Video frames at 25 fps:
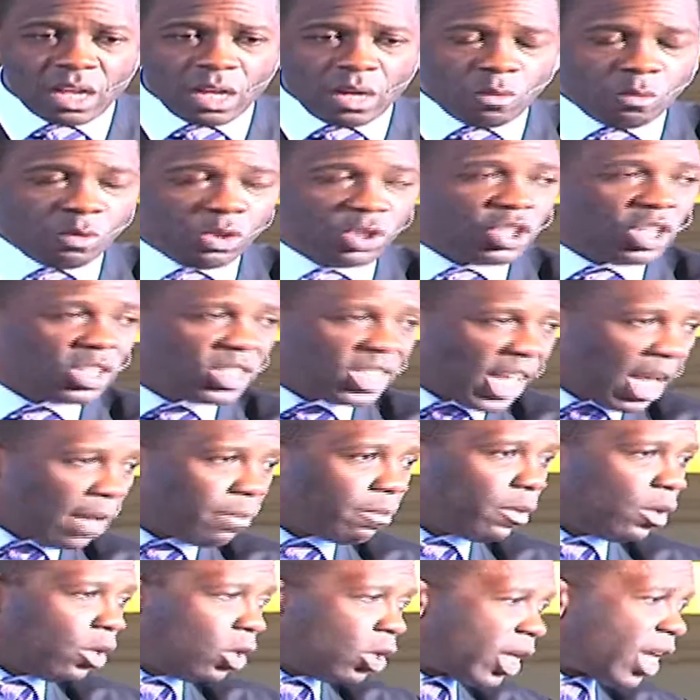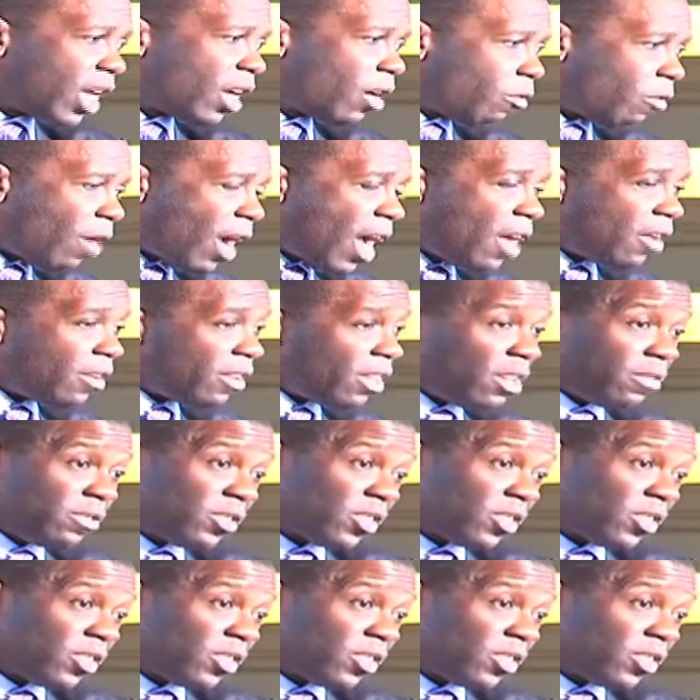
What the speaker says: We just kept looking around. If